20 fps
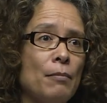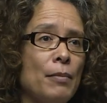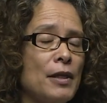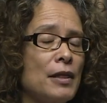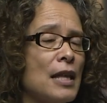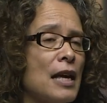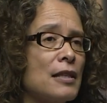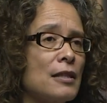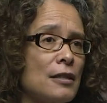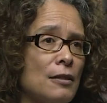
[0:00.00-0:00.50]
But
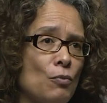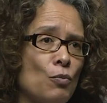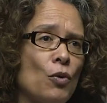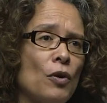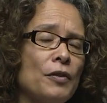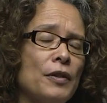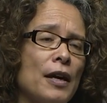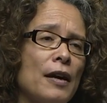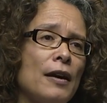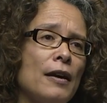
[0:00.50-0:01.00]
that's
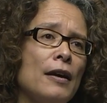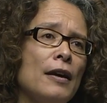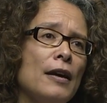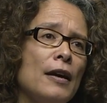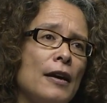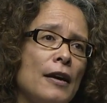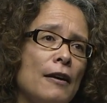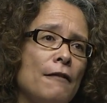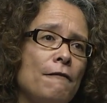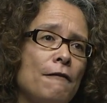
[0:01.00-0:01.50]
what they're
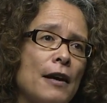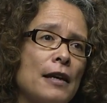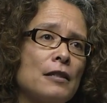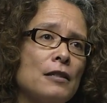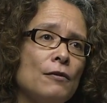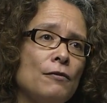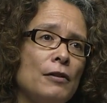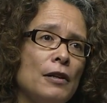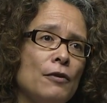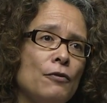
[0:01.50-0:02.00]

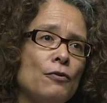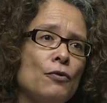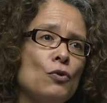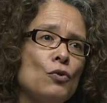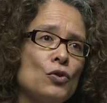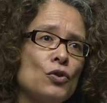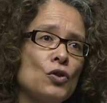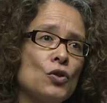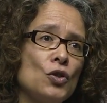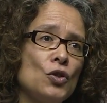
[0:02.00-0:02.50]
effectively
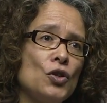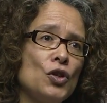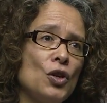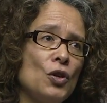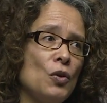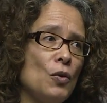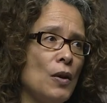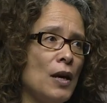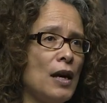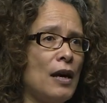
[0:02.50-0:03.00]
forced to
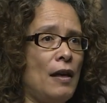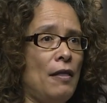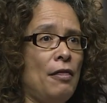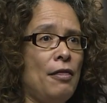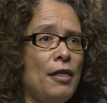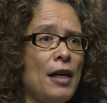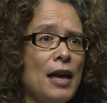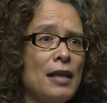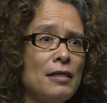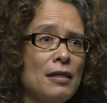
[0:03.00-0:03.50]
do. And
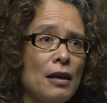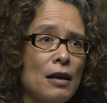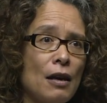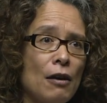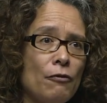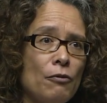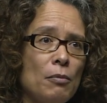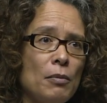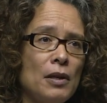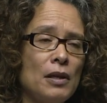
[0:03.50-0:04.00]
then the
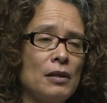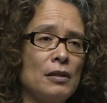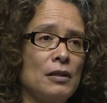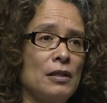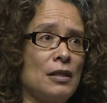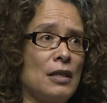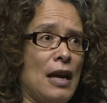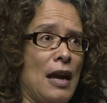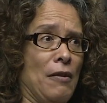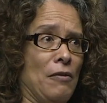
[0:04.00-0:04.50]

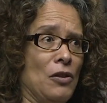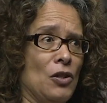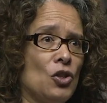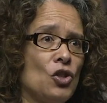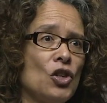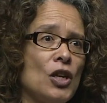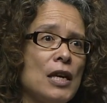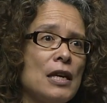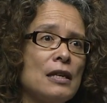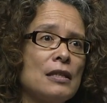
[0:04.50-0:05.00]
government have the
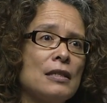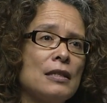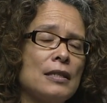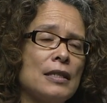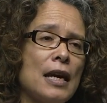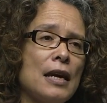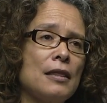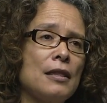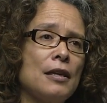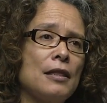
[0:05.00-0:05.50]
cheek to
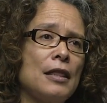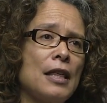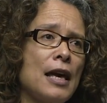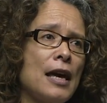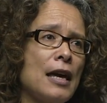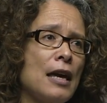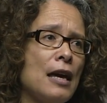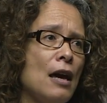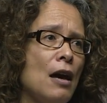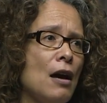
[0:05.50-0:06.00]
say that
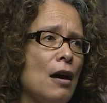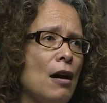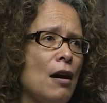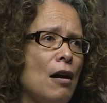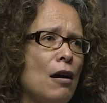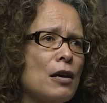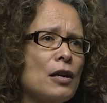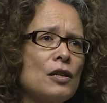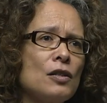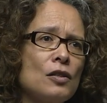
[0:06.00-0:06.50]
they
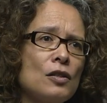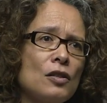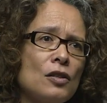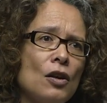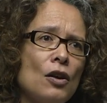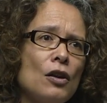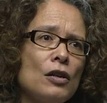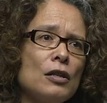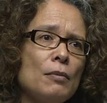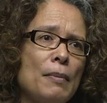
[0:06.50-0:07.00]
are
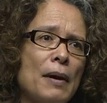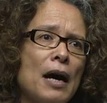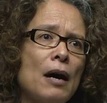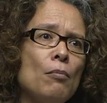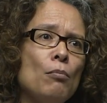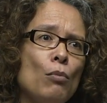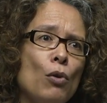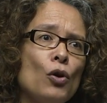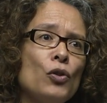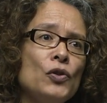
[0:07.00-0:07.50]
concerned
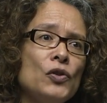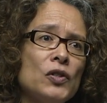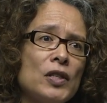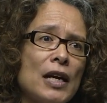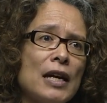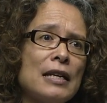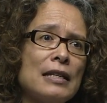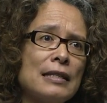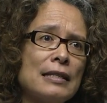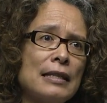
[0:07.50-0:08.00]
about modern
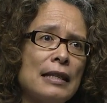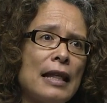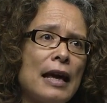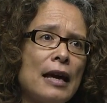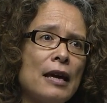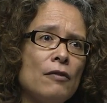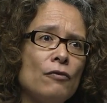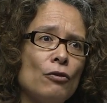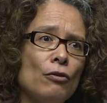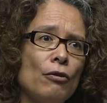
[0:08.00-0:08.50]
day
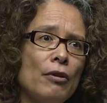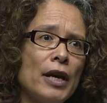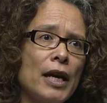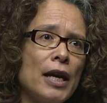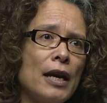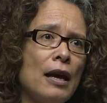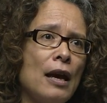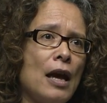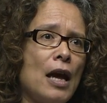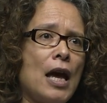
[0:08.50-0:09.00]

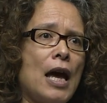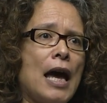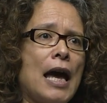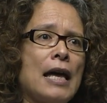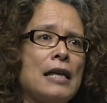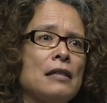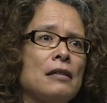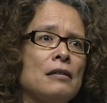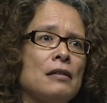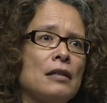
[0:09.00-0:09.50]
slavery
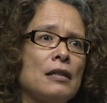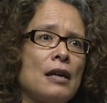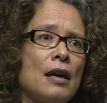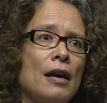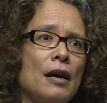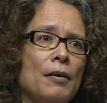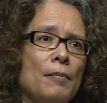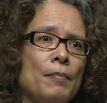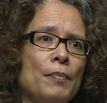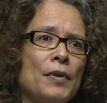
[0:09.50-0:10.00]
and
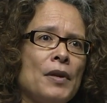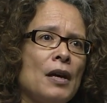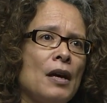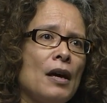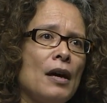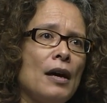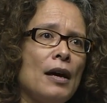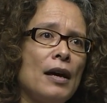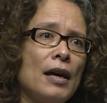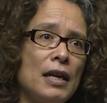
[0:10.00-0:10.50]

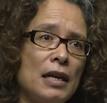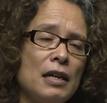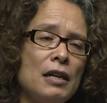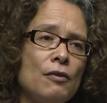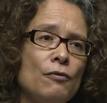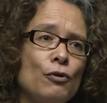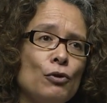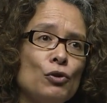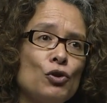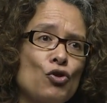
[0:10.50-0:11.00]

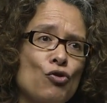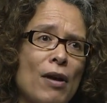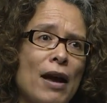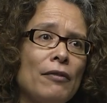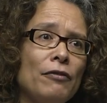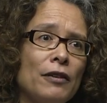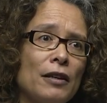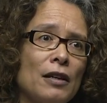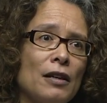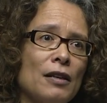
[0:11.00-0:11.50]
evil
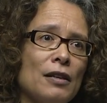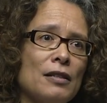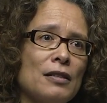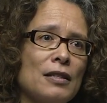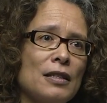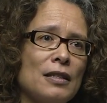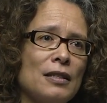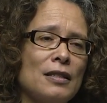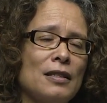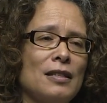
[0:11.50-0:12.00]

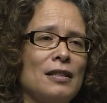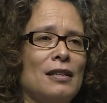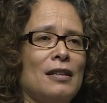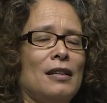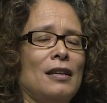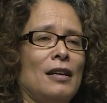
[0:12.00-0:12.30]
traffickers.